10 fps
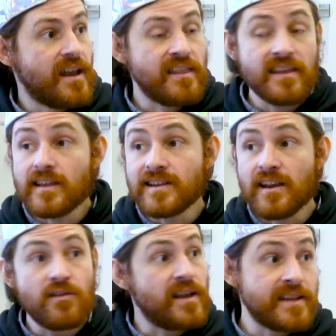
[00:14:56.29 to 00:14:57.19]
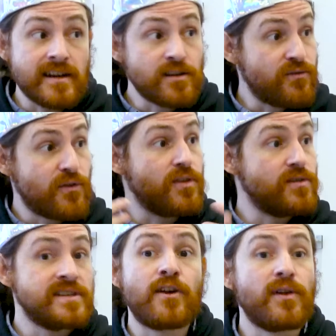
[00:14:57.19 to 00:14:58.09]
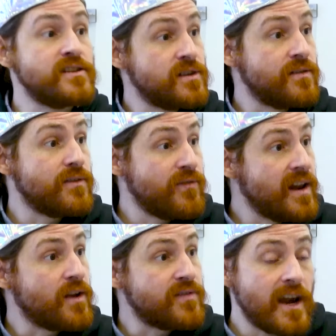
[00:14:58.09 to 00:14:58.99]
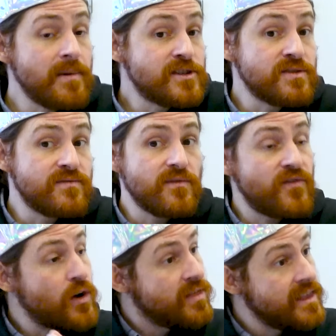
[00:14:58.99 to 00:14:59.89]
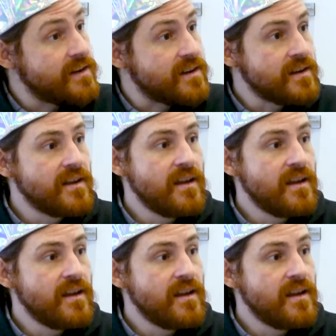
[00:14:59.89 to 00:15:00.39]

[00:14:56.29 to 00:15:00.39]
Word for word: And I think that's like essential for the generation of the feeling of time. It's just very thin.